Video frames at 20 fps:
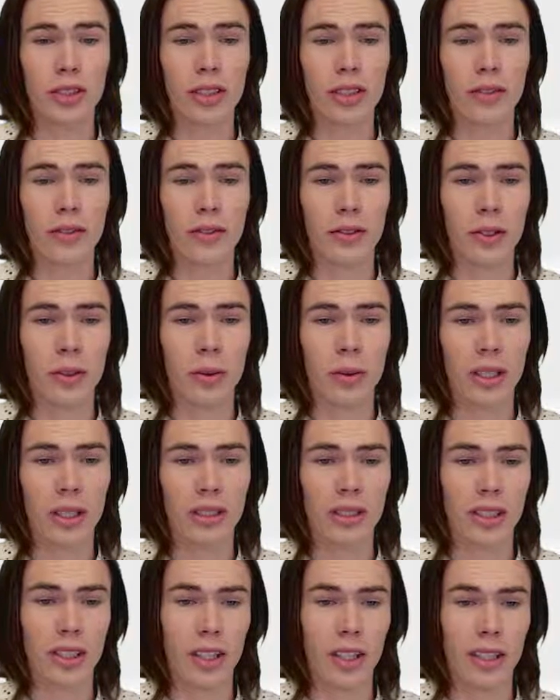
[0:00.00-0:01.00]
So if you
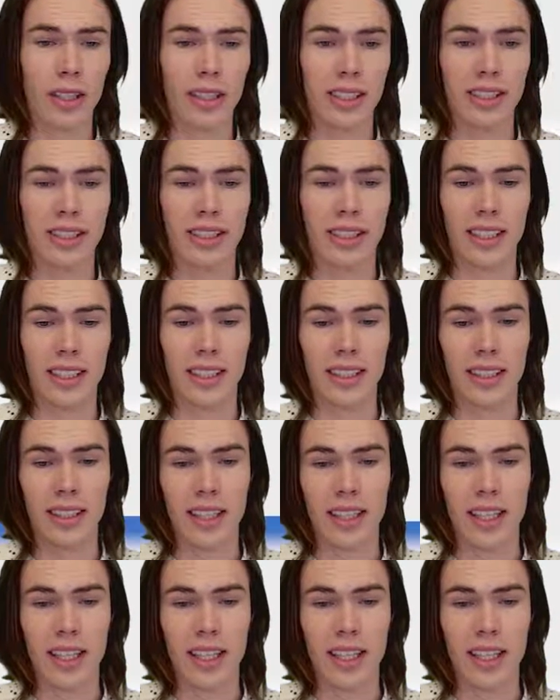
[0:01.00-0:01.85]
wanted to only see